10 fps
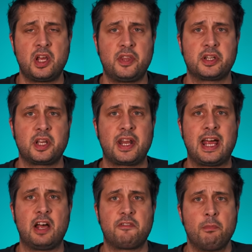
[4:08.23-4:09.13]
that can
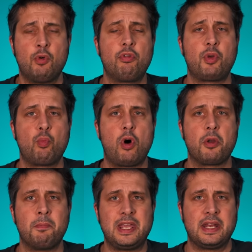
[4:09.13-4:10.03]
have more than
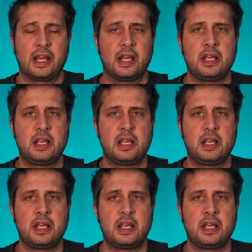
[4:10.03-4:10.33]
one meaning.